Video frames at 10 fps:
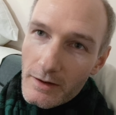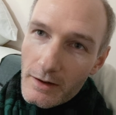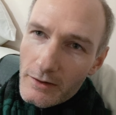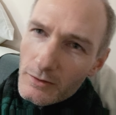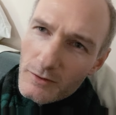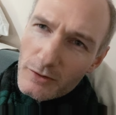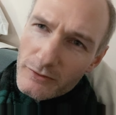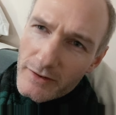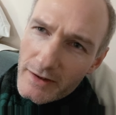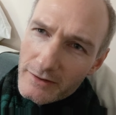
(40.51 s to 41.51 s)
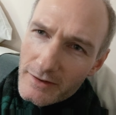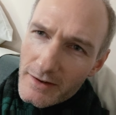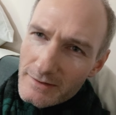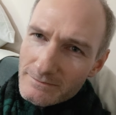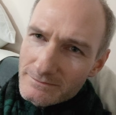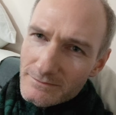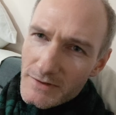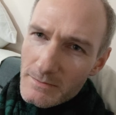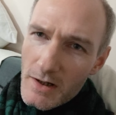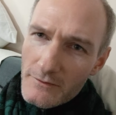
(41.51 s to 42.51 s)
are sort of contradictory.
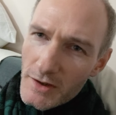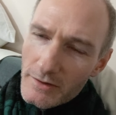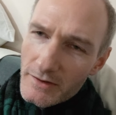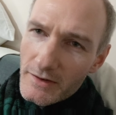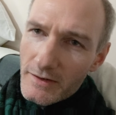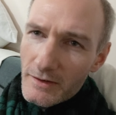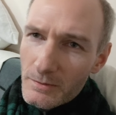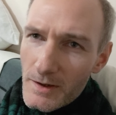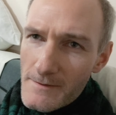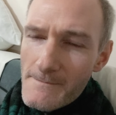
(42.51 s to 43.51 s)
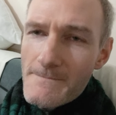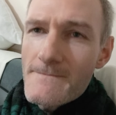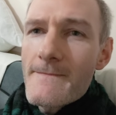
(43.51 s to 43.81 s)
You might have noticed this as well.